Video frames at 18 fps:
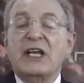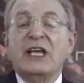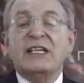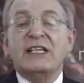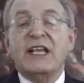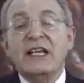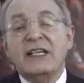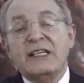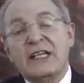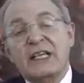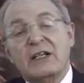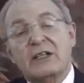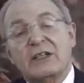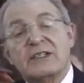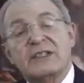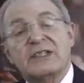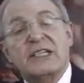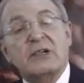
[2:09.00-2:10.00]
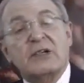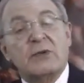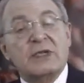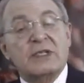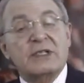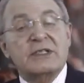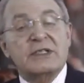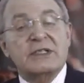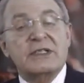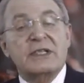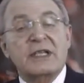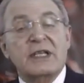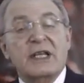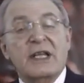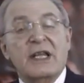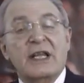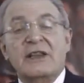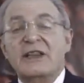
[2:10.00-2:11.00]
identical sequence.
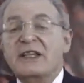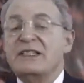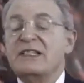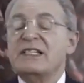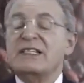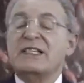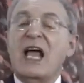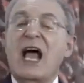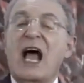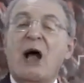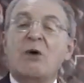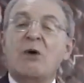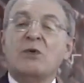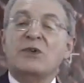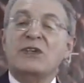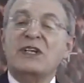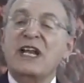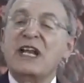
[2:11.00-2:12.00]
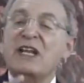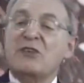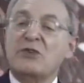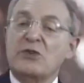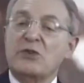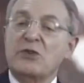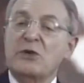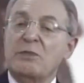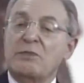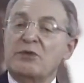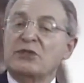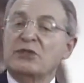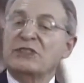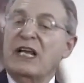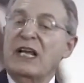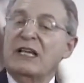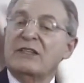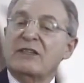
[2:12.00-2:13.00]
This is how nature
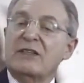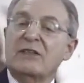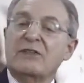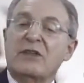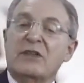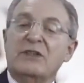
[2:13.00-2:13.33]
protects the